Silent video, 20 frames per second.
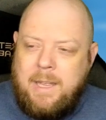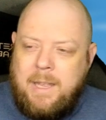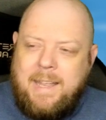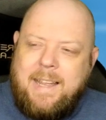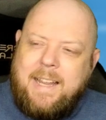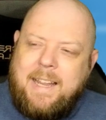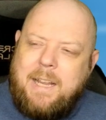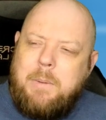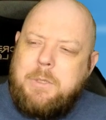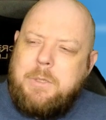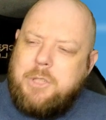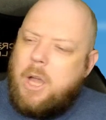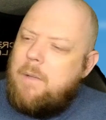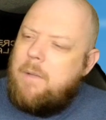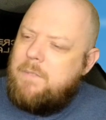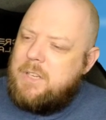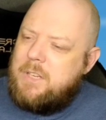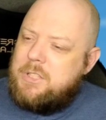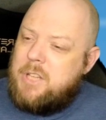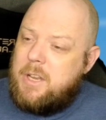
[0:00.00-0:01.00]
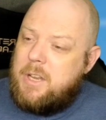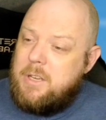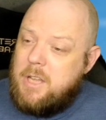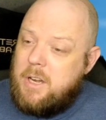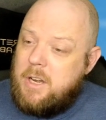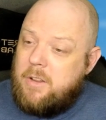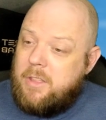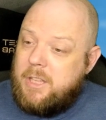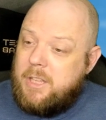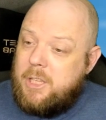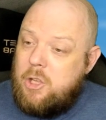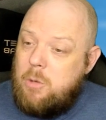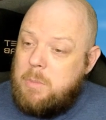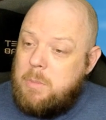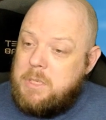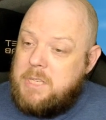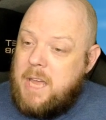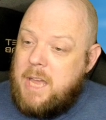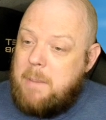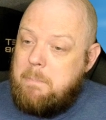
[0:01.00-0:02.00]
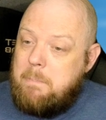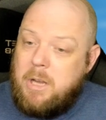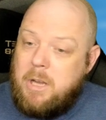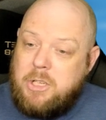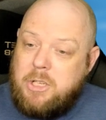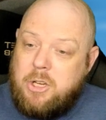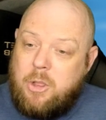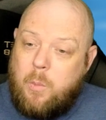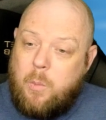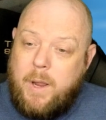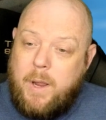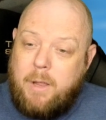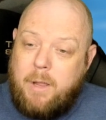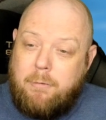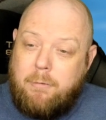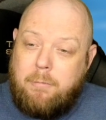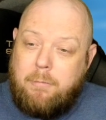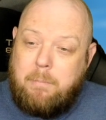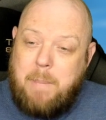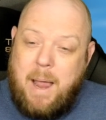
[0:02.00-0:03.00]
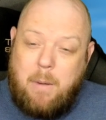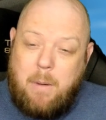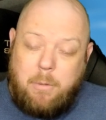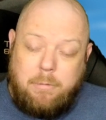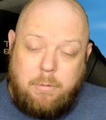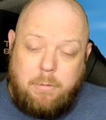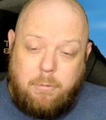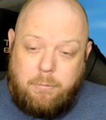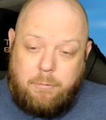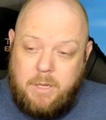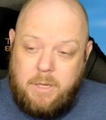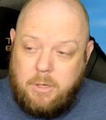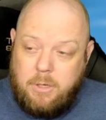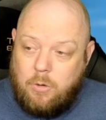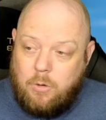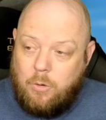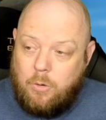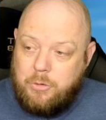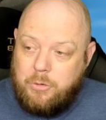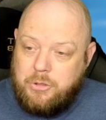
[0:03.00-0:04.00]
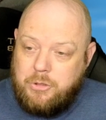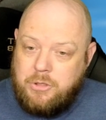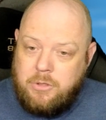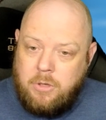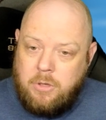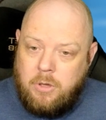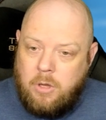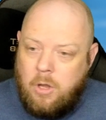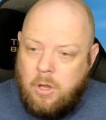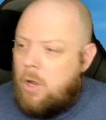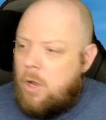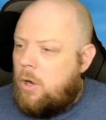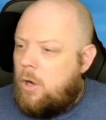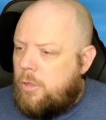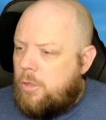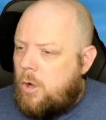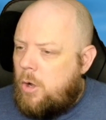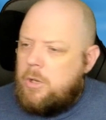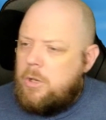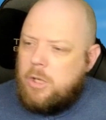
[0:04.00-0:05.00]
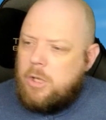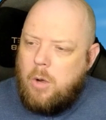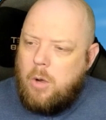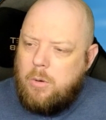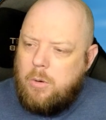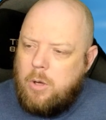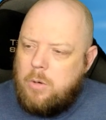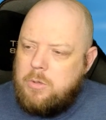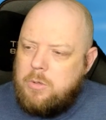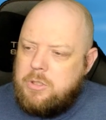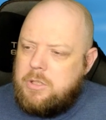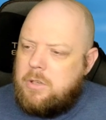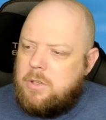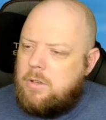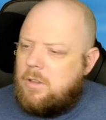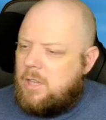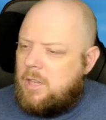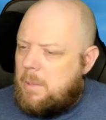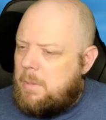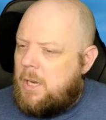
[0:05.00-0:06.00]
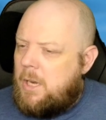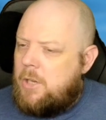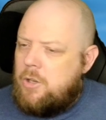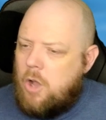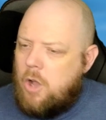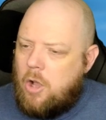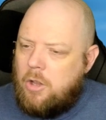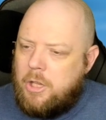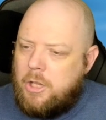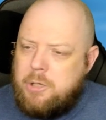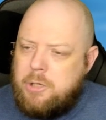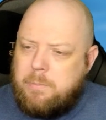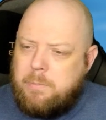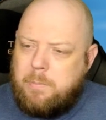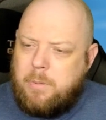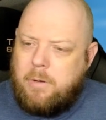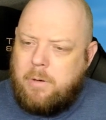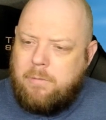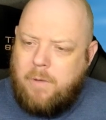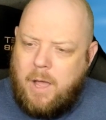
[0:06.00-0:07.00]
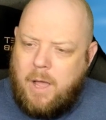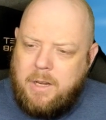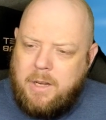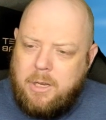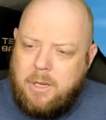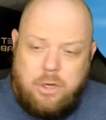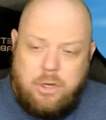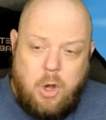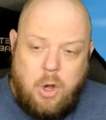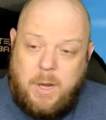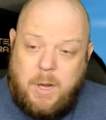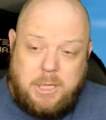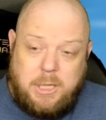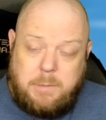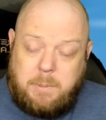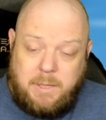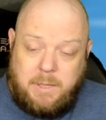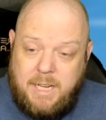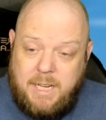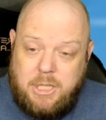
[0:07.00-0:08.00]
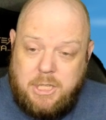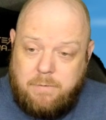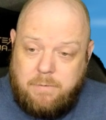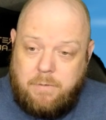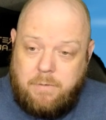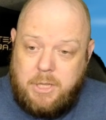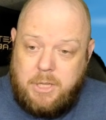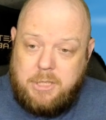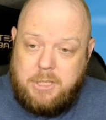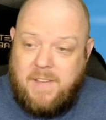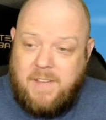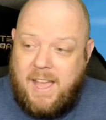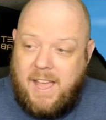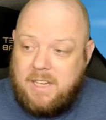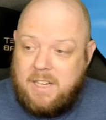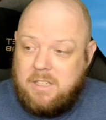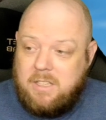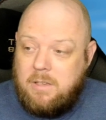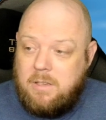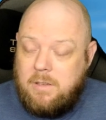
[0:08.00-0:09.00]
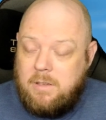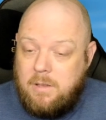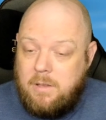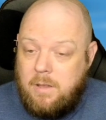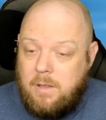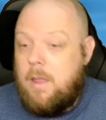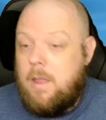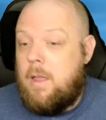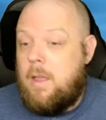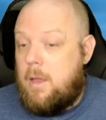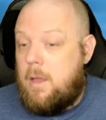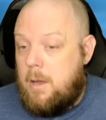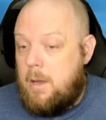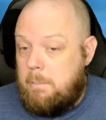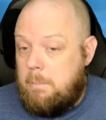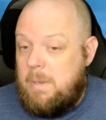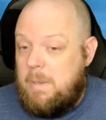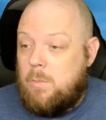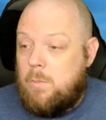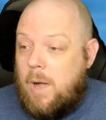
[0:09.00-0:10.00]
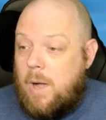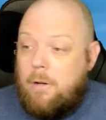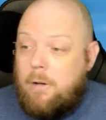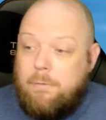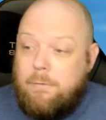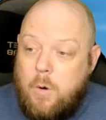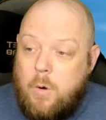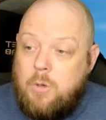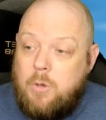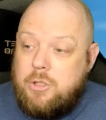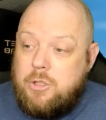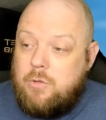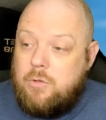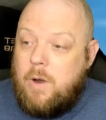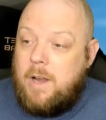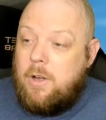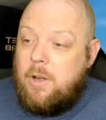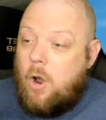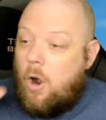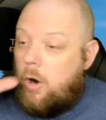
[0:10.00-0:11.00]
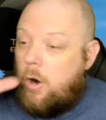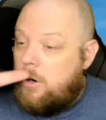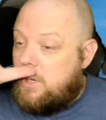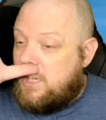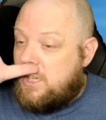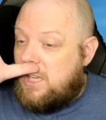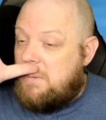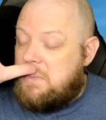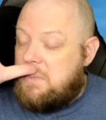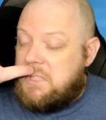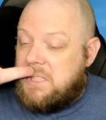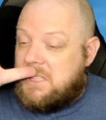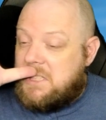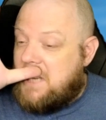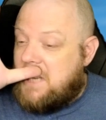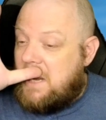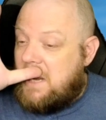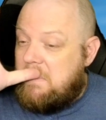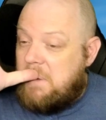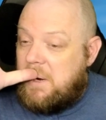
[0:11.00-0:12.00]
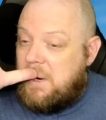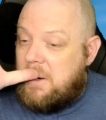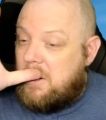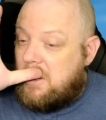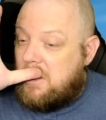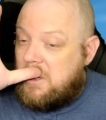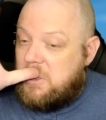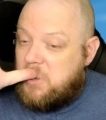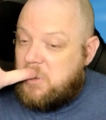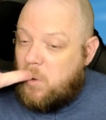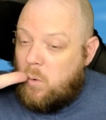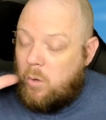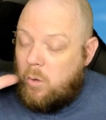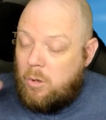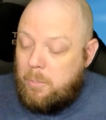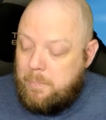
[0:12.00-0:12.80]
It was obvious that none of the humans had much in the way of powerful vehicles, though Dakota's limited knowledge provided no explanation for this fact. Meanwhile, Vost tried hard to keep his excitement under control.